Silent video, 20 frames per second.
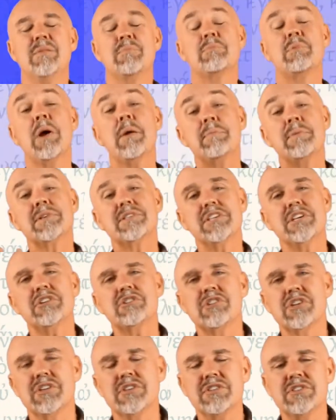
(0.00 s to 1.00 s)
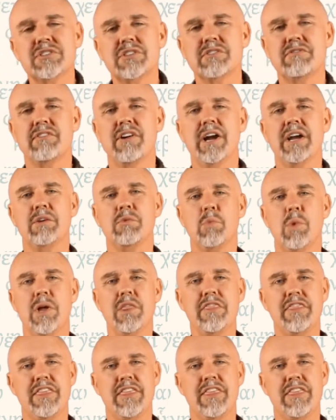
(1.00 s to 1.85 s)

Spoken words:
Prepositions define one